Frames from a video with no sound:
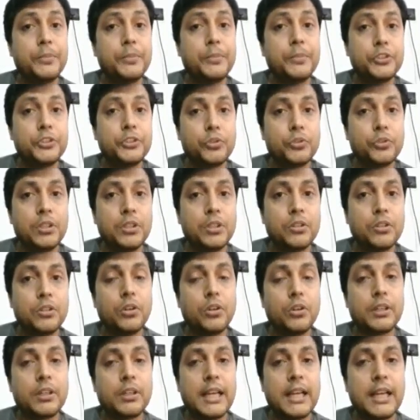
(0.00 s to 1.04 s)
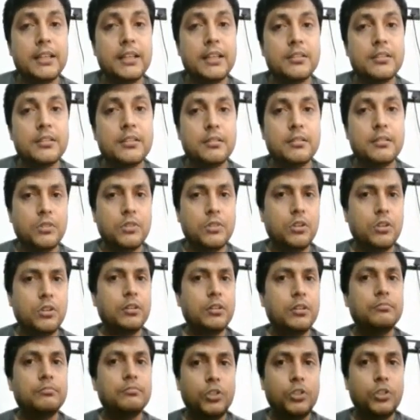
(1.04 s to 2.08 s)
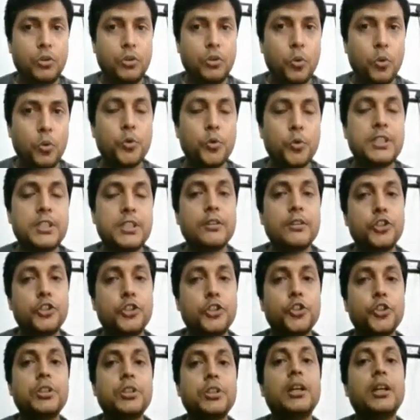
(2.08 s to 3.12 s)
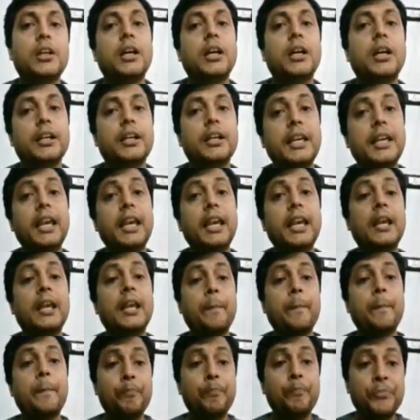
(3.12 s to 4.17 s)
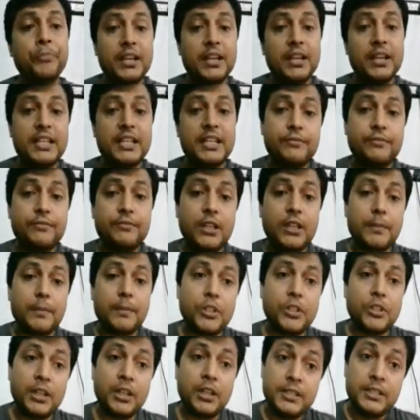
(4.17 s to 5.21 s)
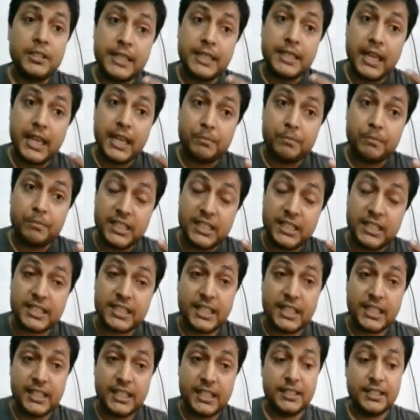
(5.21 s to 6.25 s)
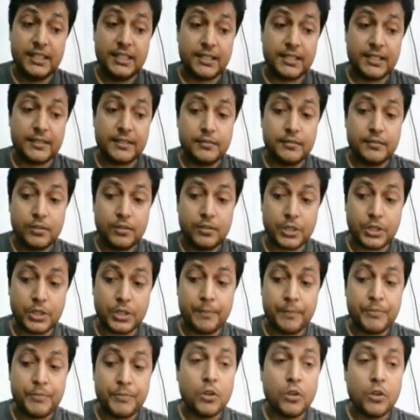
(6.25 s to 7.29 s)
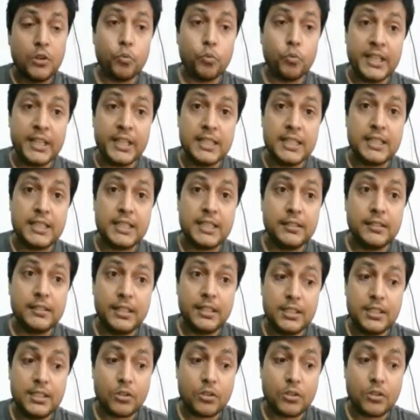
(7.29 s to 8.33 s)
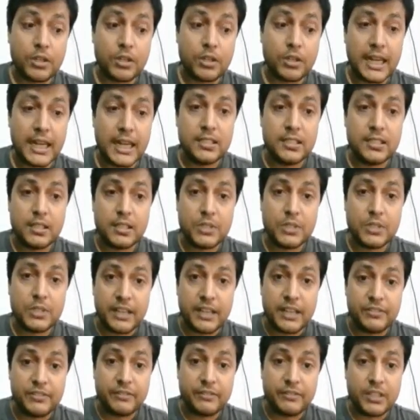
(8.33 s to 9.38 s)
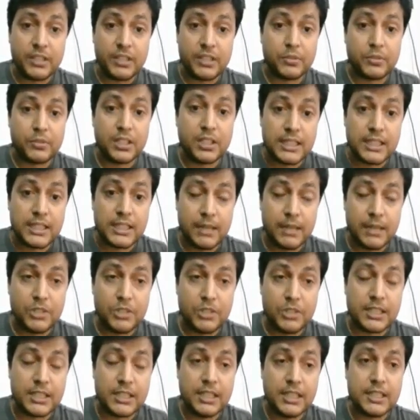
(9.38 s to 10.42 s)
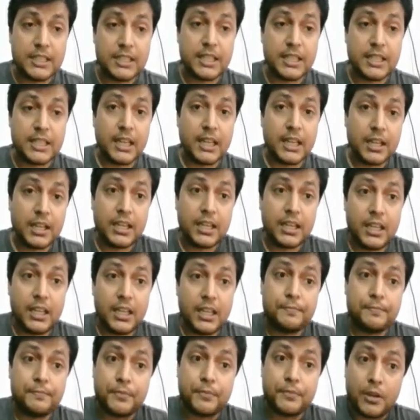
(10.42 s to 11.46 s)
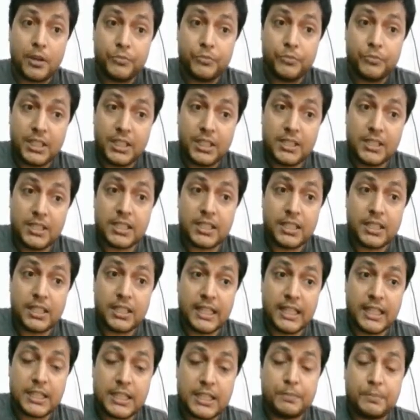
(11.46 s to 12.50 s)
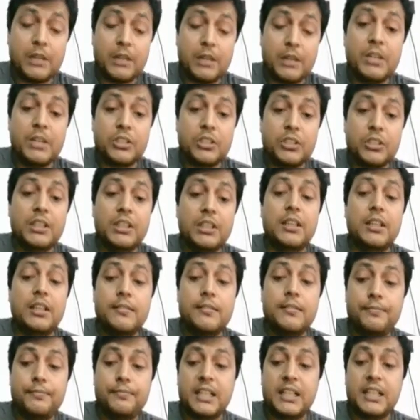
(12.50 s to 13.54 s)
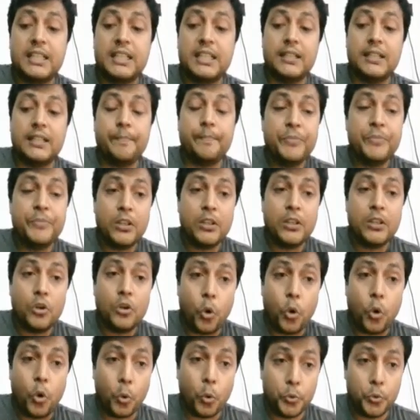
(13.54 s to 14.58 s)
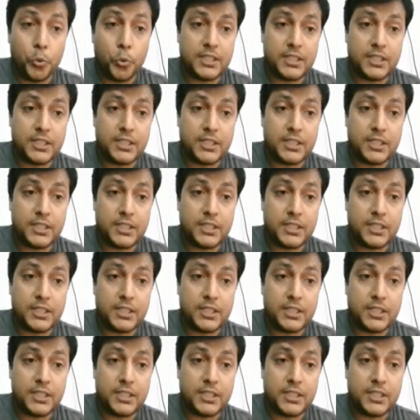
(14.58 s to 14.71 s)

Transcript: and that particular organism or the host should again develop the same disease. Okay, once these organisms have developed the same disease, then again from these experimentally infected